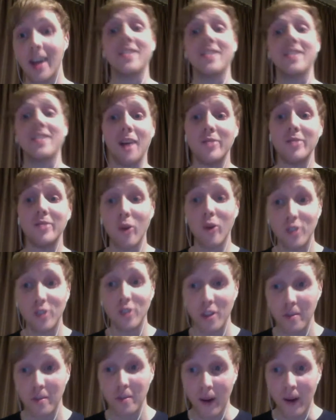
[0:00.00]
"Time to go
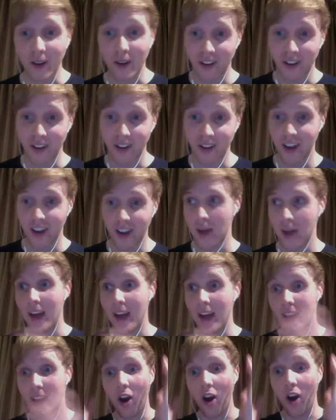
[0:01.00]
into the bunker," and I'm
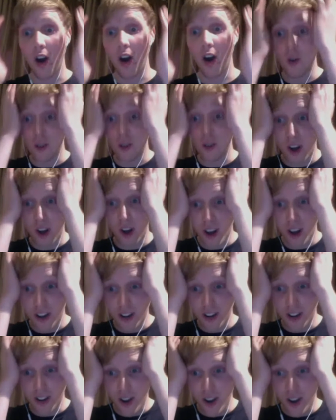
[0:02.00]
like, "Oh God,
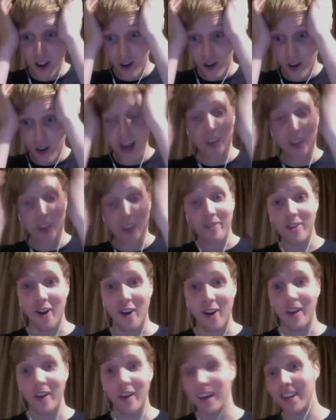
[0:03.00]
no! I haven't
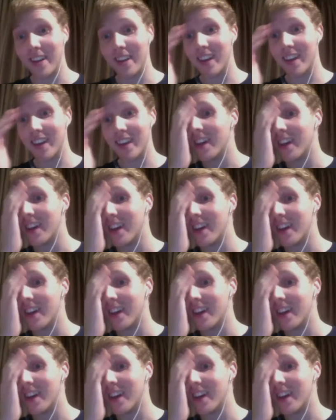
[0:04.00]
thought of anything."